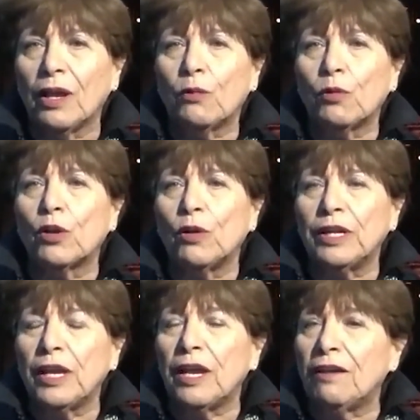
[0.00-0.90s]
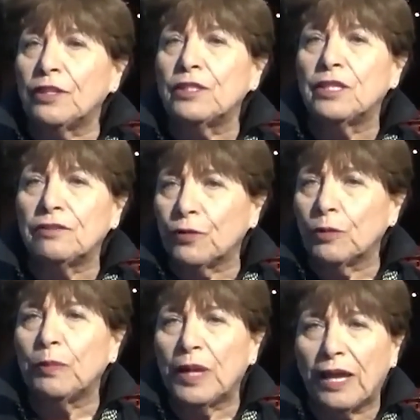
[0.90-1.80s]
We're going to have a different
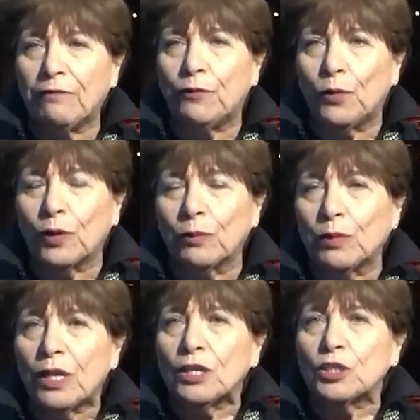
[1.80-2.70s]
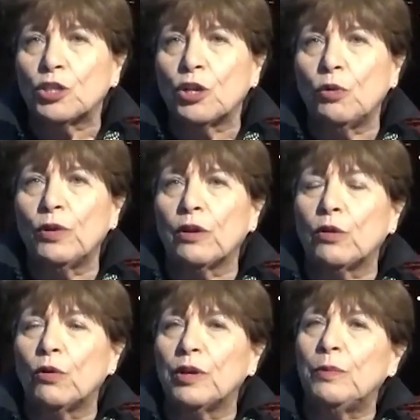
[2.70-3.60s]
platform. So we are
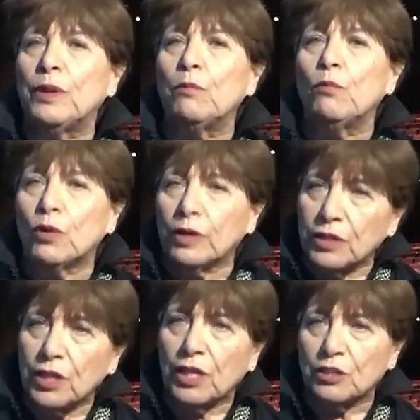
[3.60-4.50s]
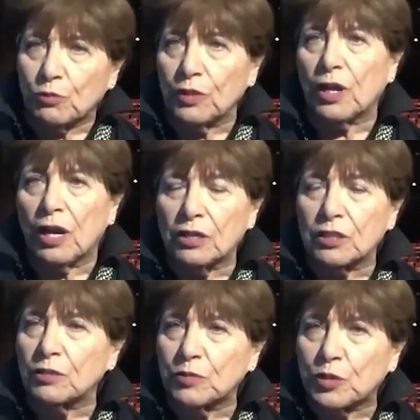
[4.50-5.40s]
going to be more in touch with our
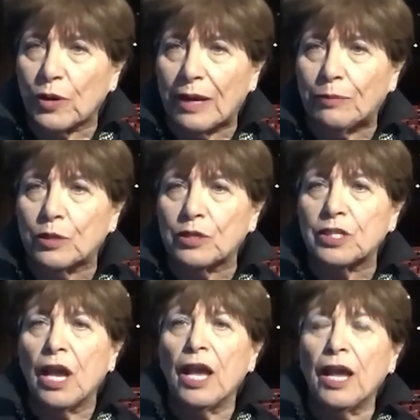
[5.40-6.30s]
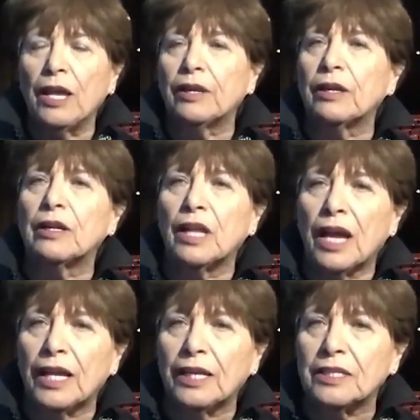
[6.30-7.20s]
subscribers and our
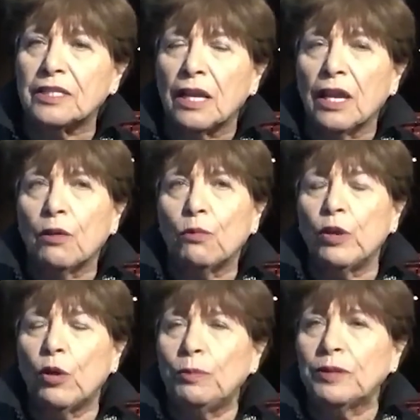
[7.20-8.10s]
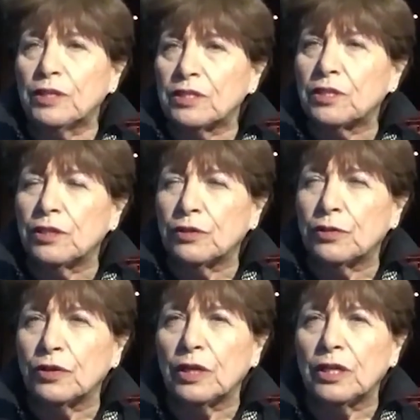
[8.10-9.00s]
clients. We opened this
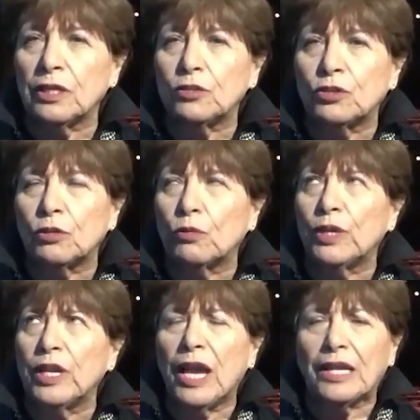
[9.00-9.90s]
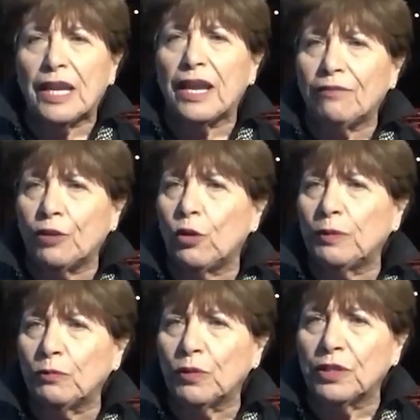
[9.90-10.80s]
theater. We had to have it
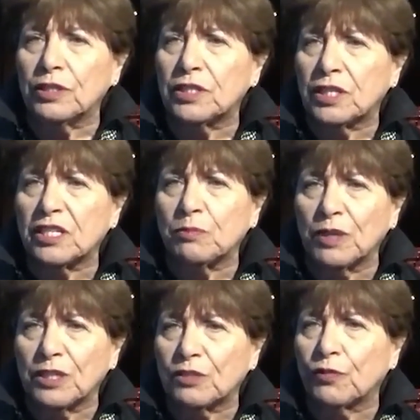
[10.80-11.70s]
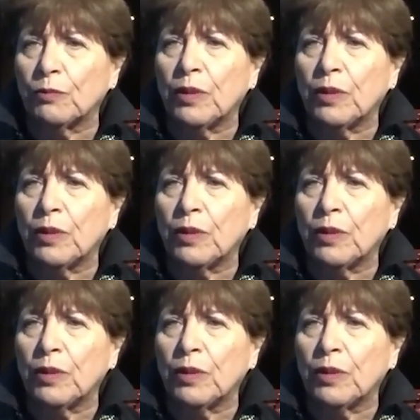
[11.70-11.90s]
open within 6 months from